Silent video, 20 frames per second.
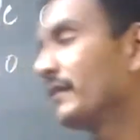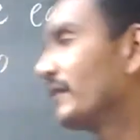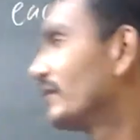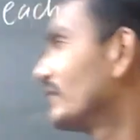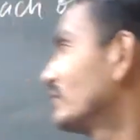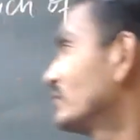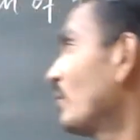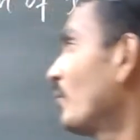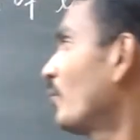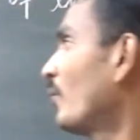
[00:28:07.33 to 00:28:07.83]

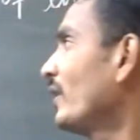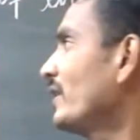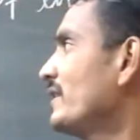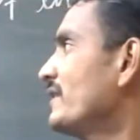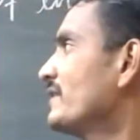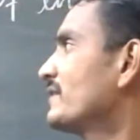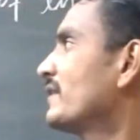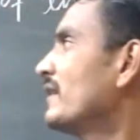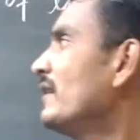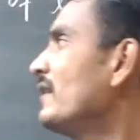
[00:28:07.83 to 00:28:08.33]
So one
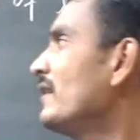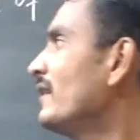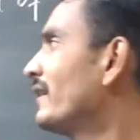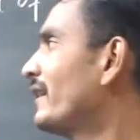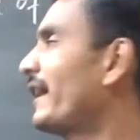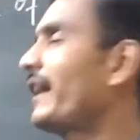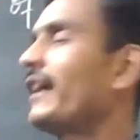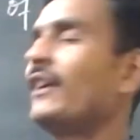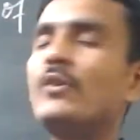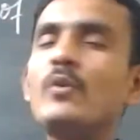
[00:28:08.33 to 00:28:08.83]
is a
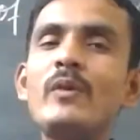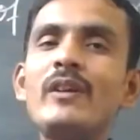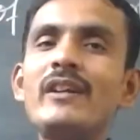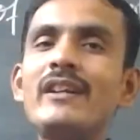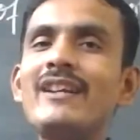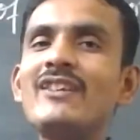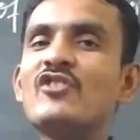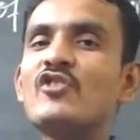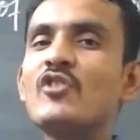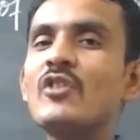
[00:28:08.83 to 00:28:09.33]
negative
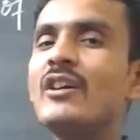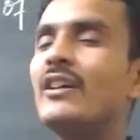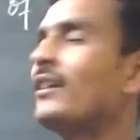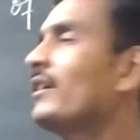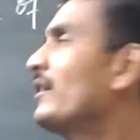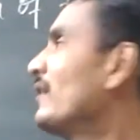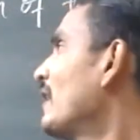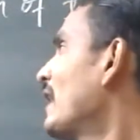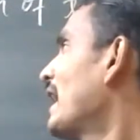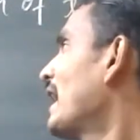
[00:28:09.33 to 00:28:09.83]

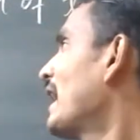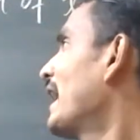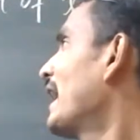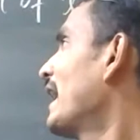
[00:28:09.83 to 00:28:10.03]
integer